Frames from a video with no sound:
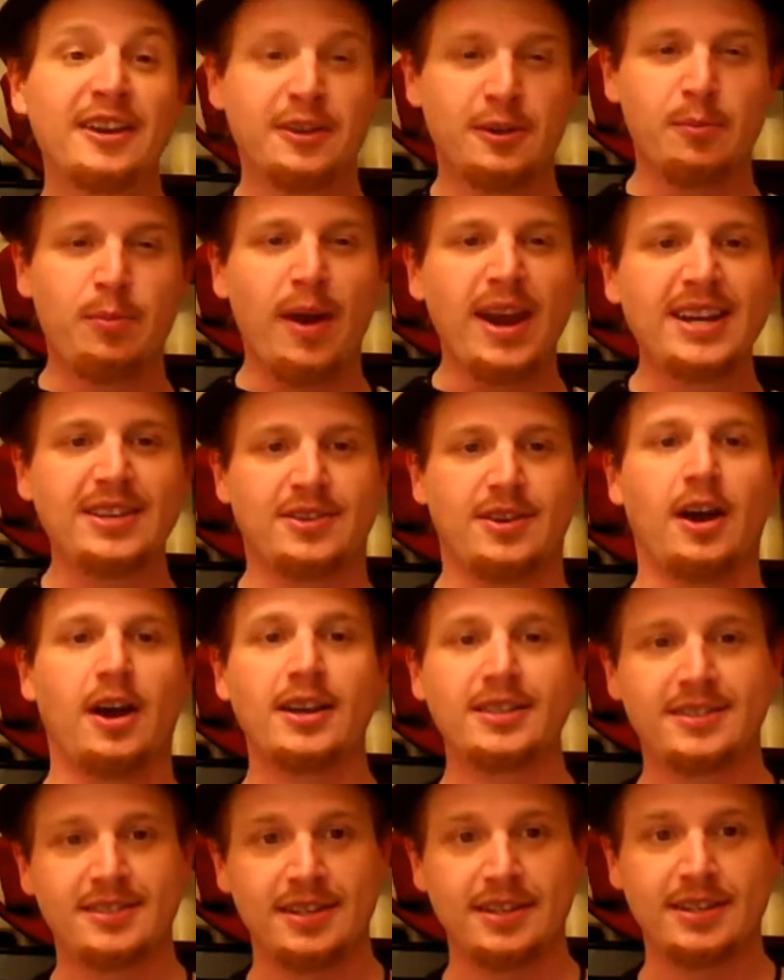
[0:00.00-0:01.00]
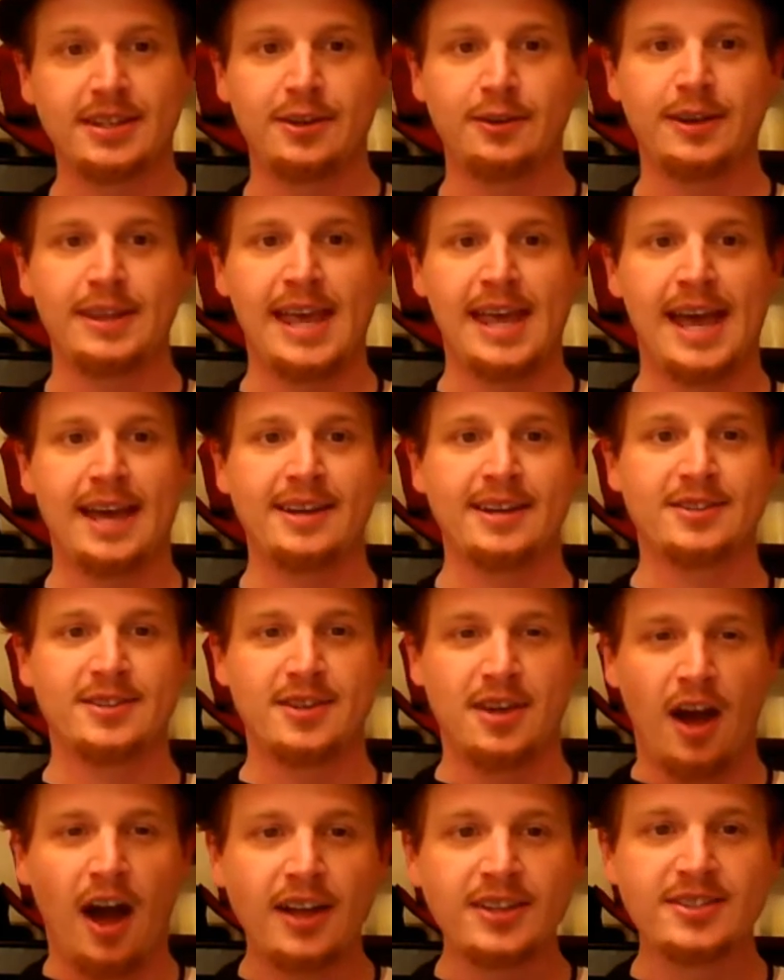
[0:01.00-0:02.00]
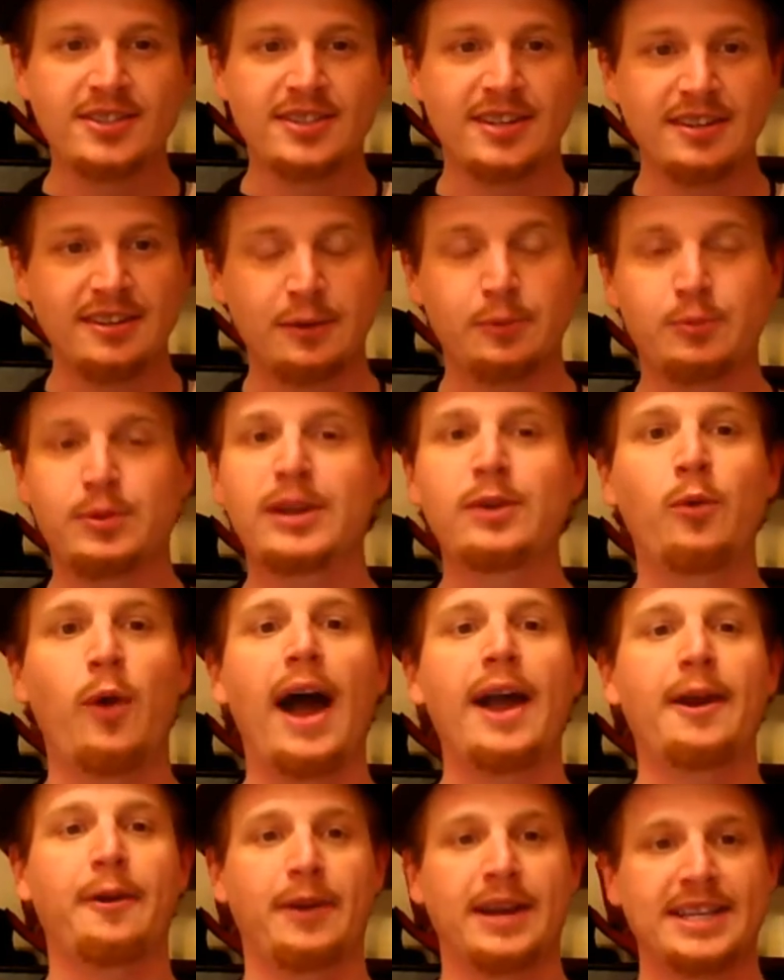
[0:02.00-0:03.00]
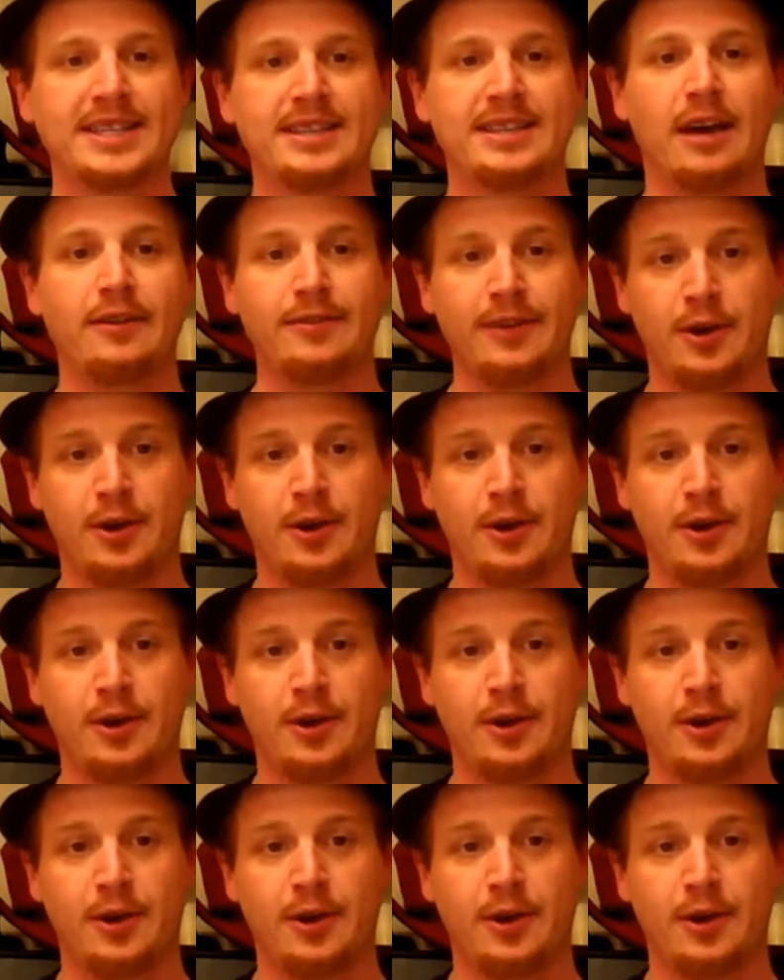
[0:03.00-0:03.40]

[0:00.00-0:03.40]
Your brain is constantly doing that. It's constantly rewiring itself